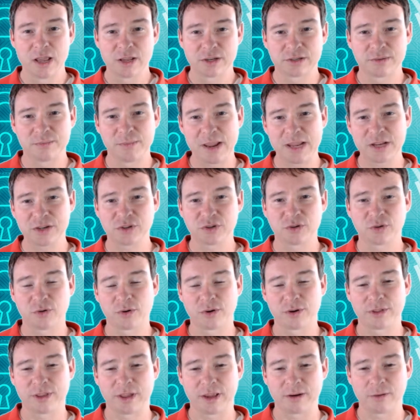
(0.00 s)
to make
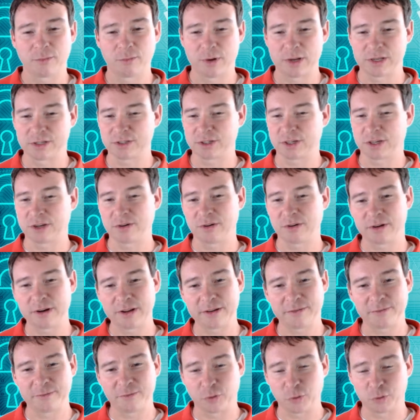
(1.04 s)
sure that when
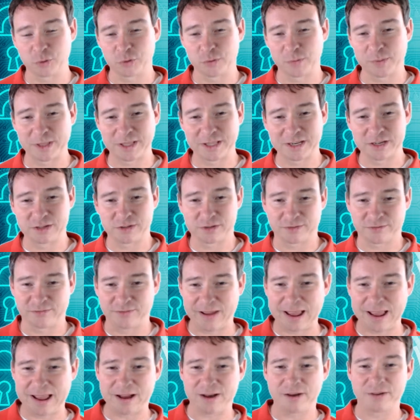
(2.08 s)
security vulnerabilities are
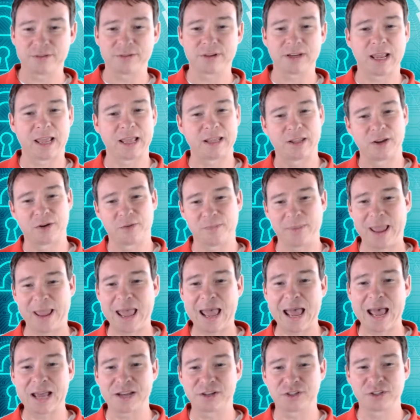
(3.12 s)
found and they're
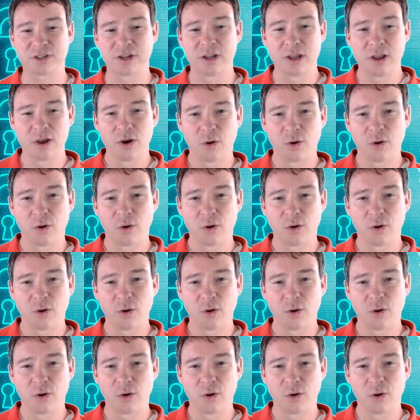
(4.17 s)
patched,